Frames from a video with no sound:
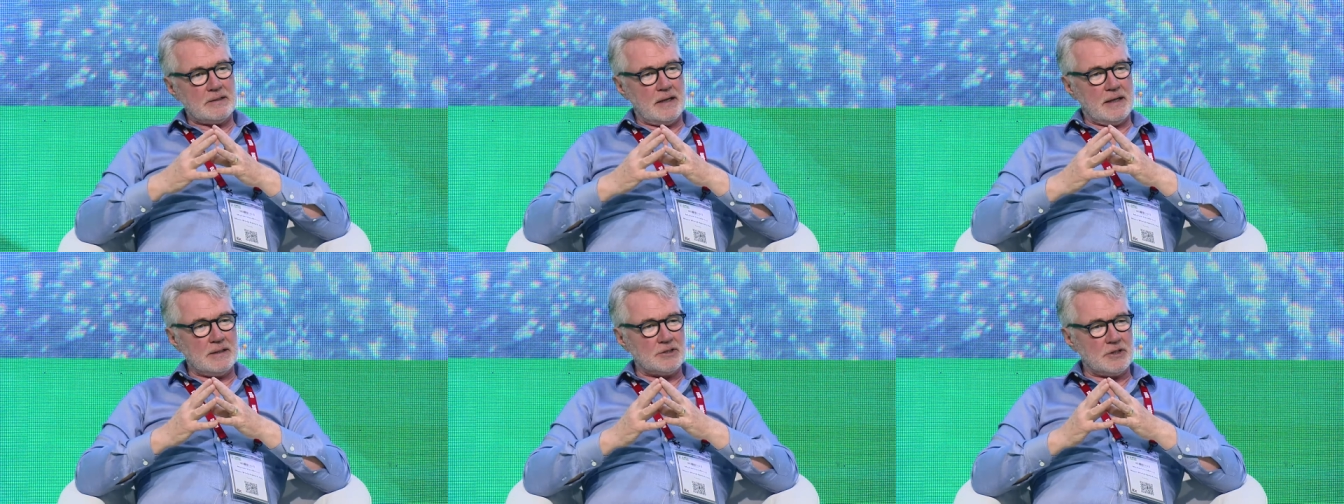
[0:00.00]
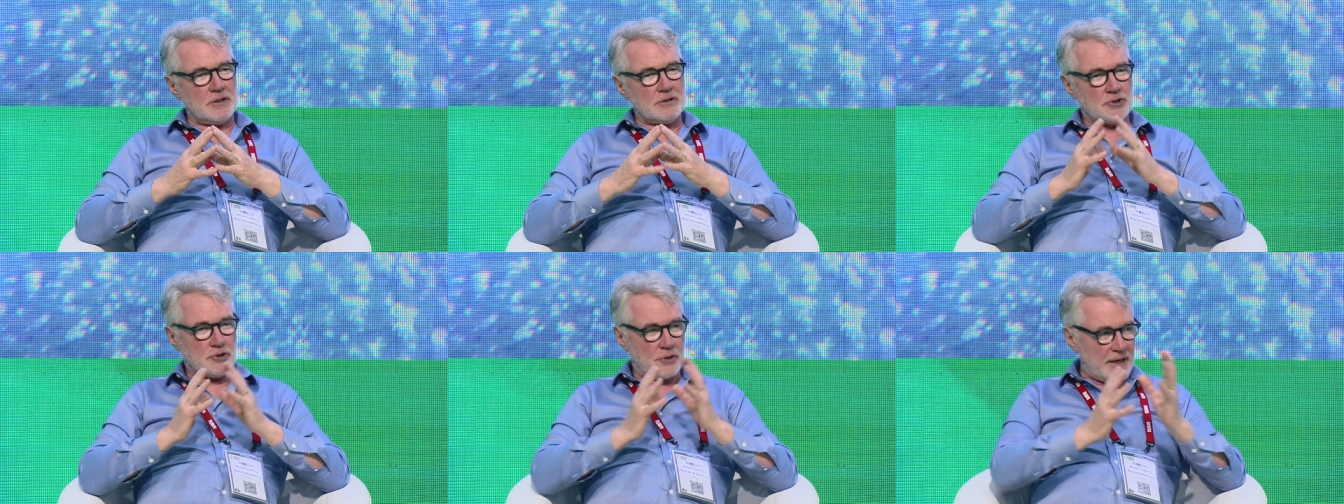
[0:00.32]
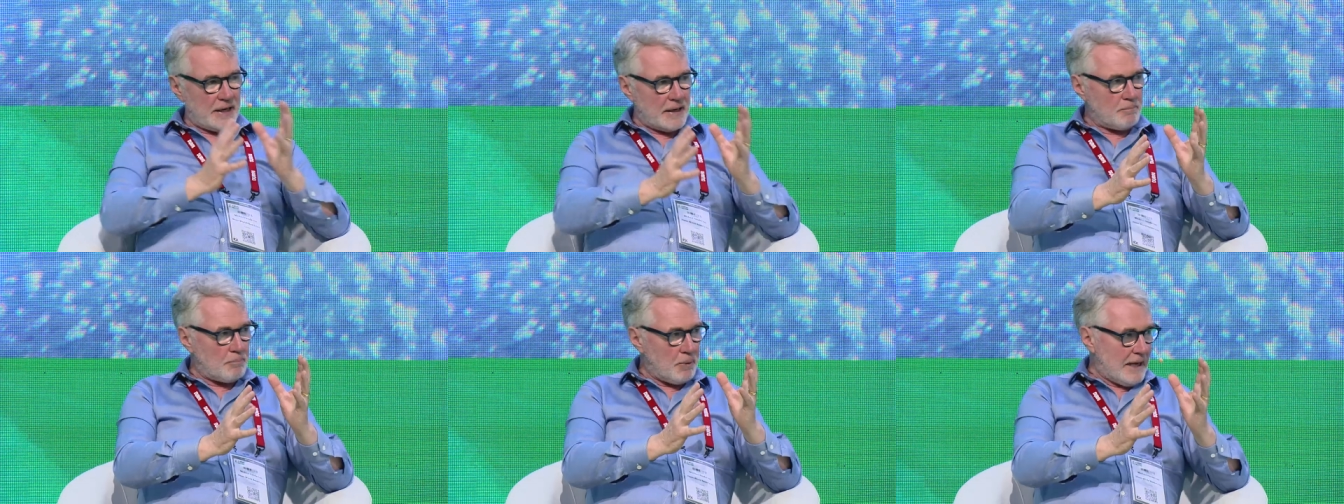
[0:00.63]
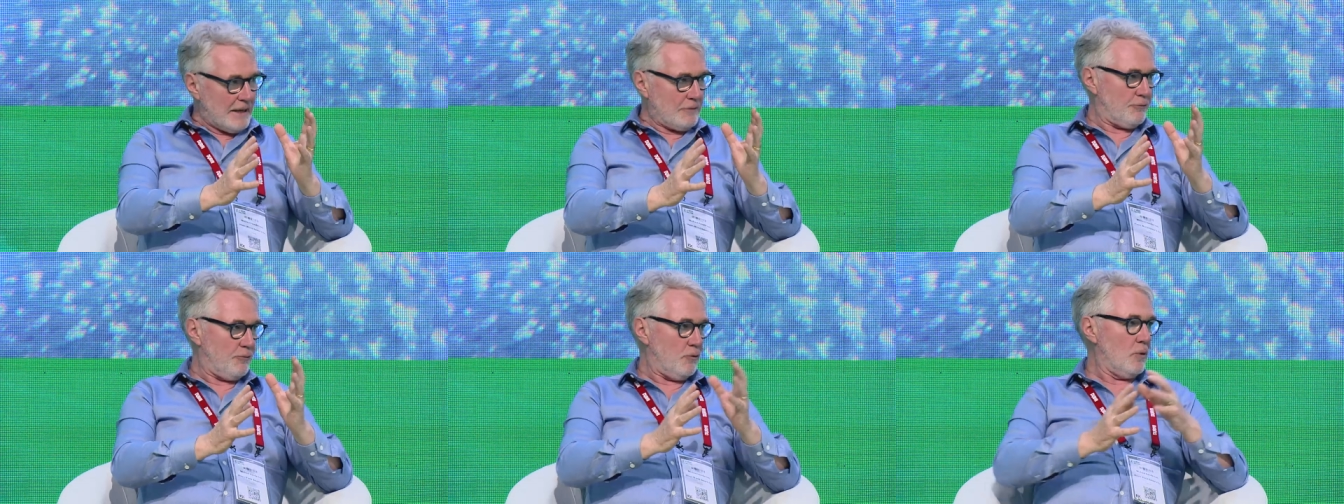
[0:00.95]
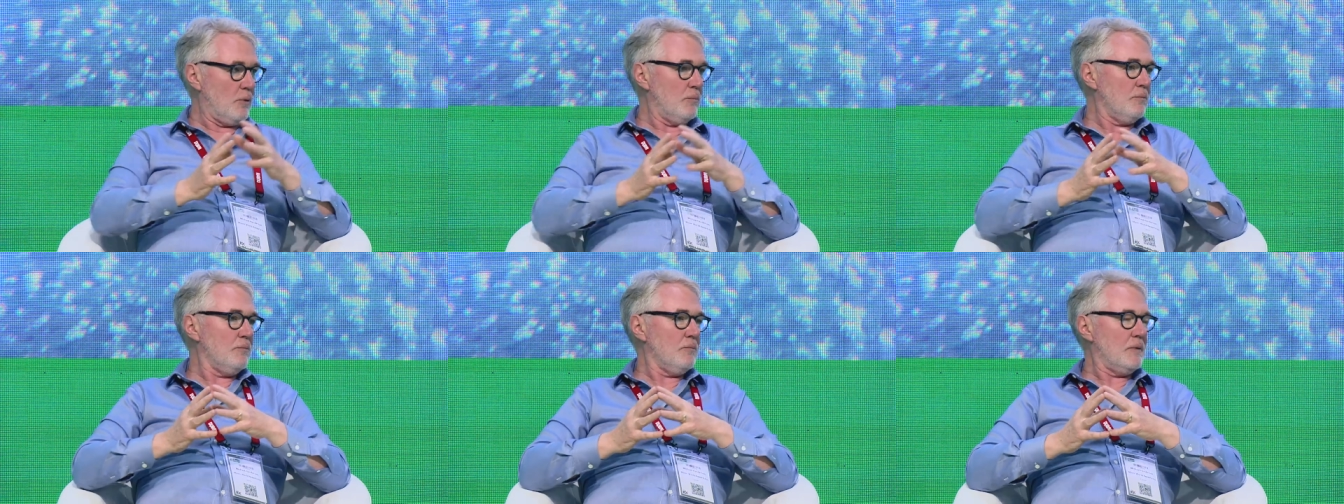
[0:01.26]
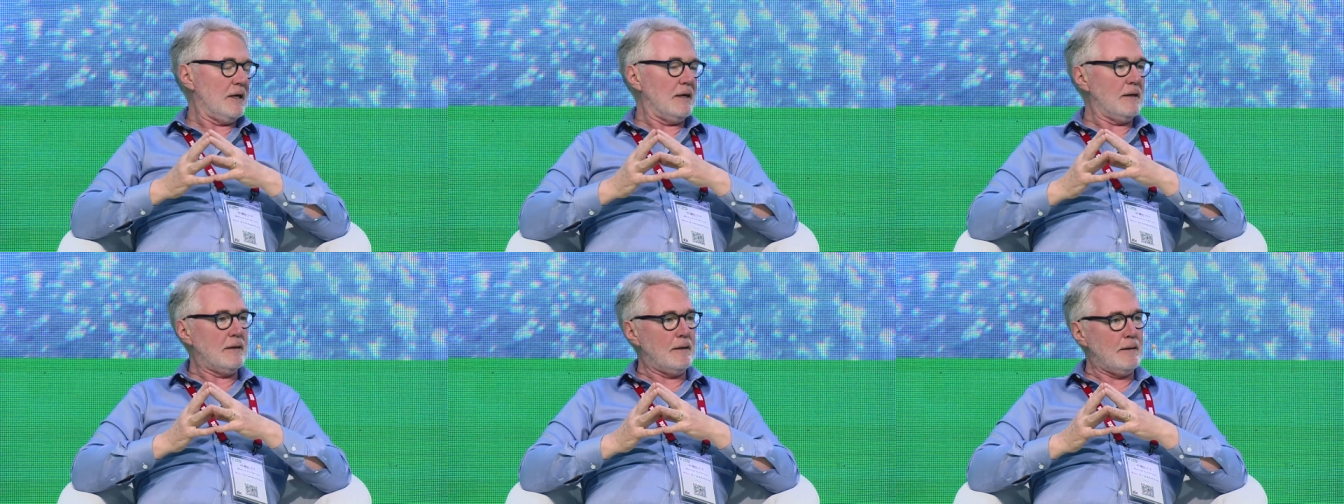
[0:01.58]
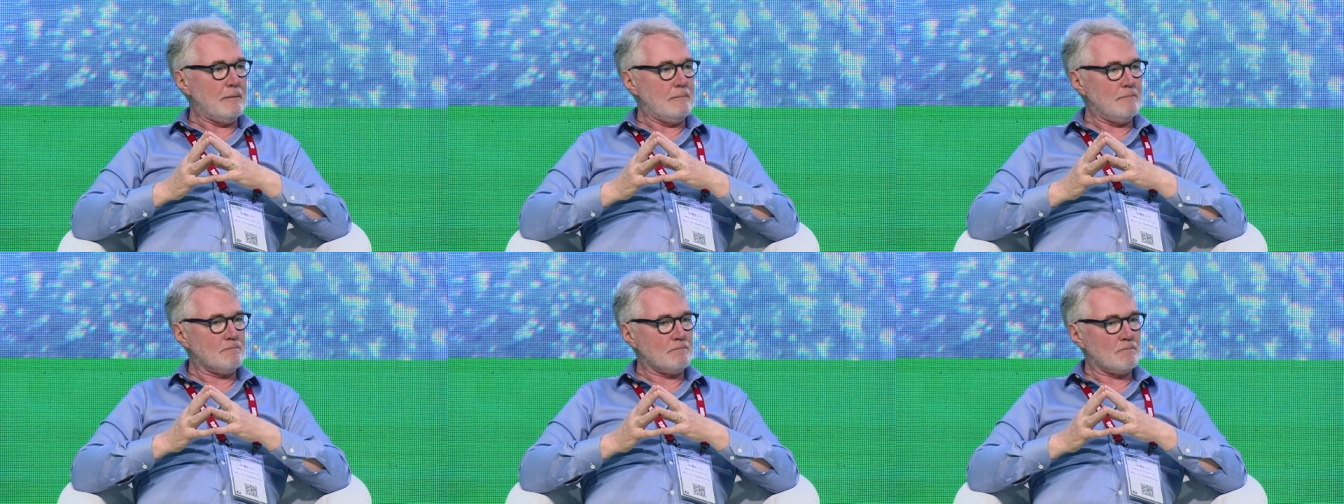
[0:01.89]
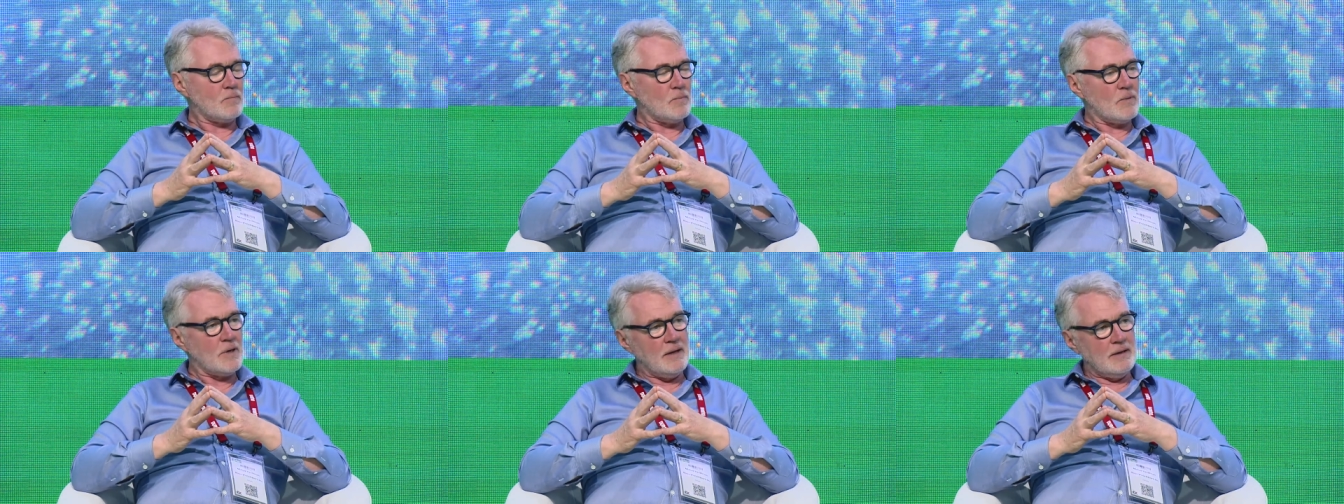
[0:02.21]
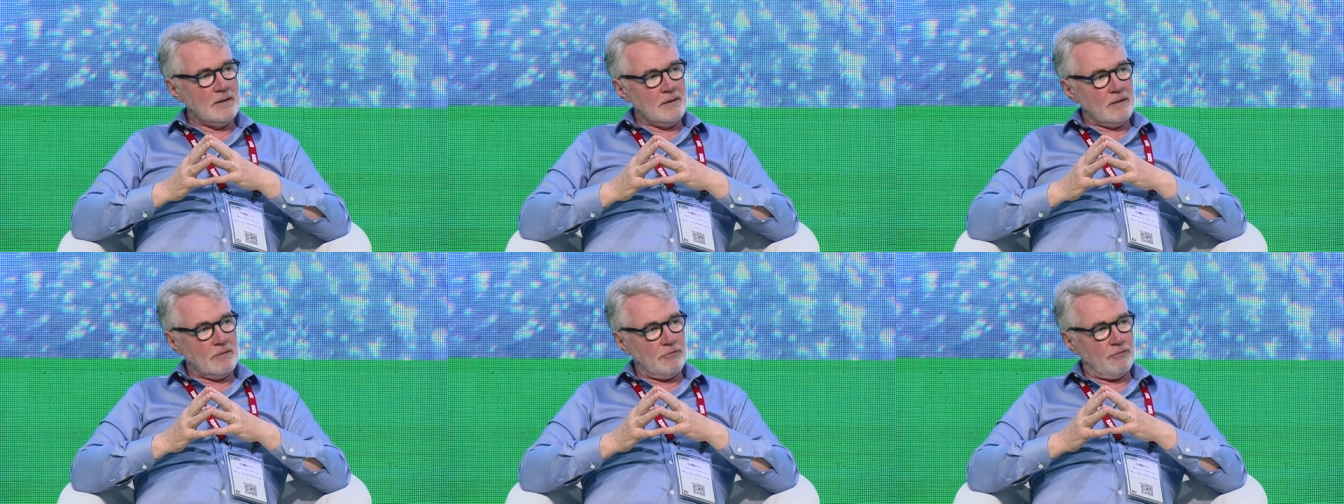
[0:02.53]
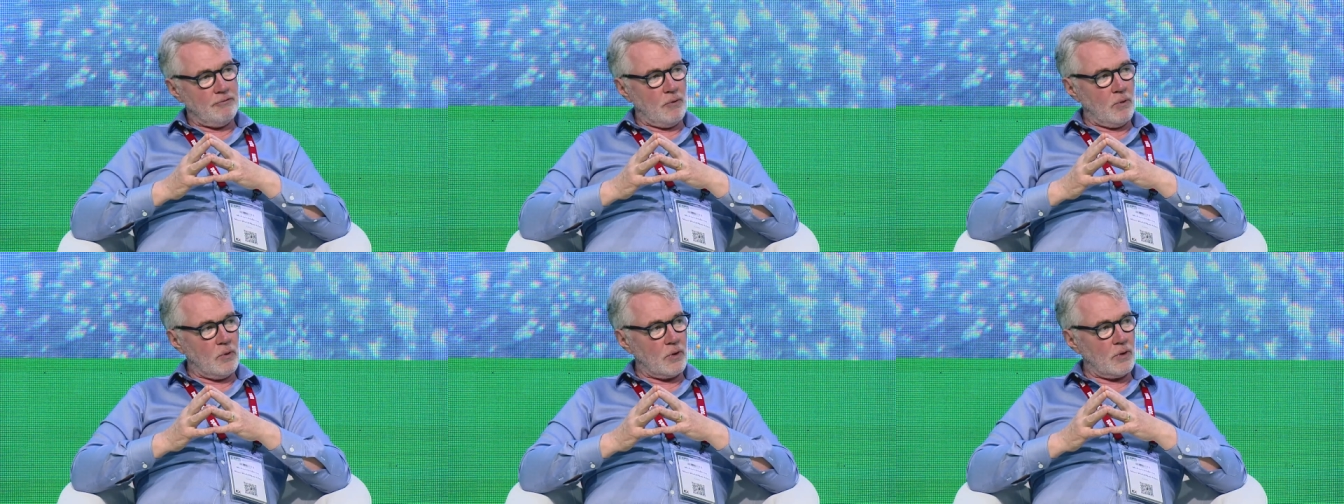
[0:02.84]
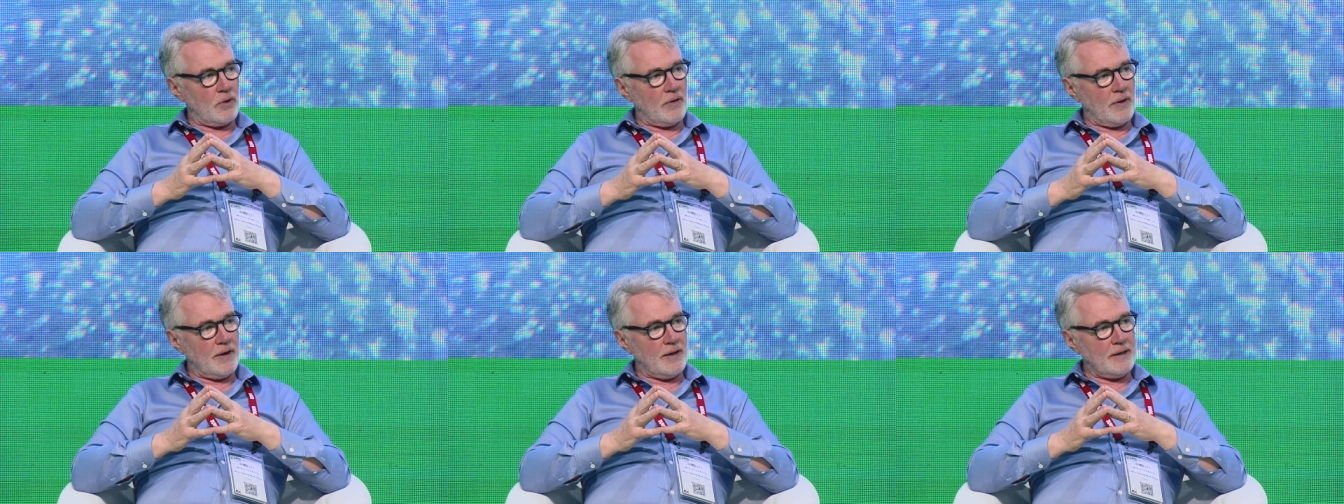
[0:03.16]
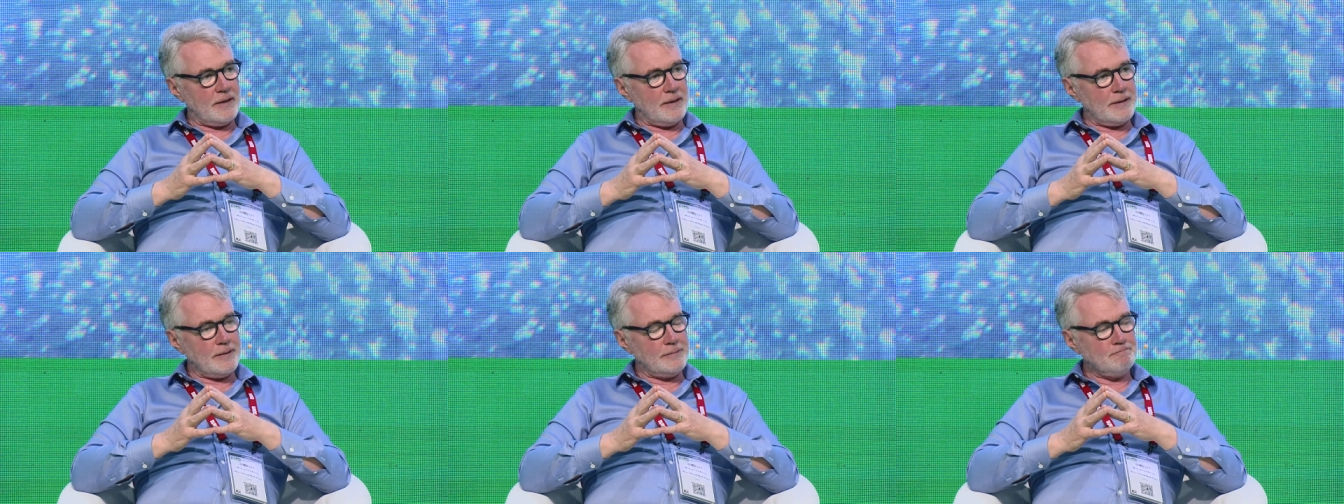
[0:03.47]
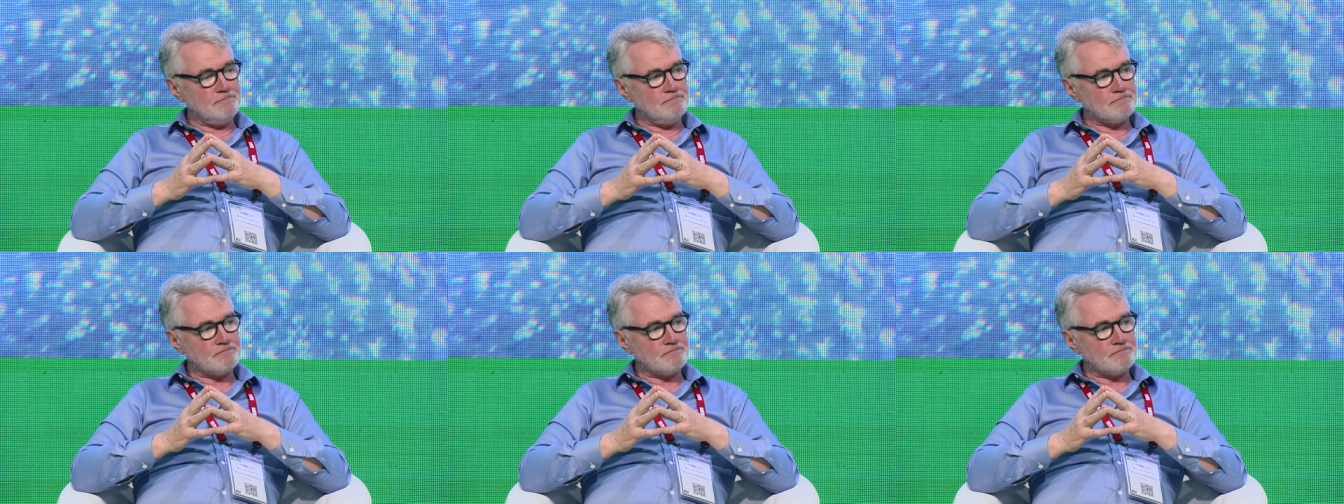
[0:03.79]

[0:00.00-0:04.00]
it, it's a training platform um, for, uh,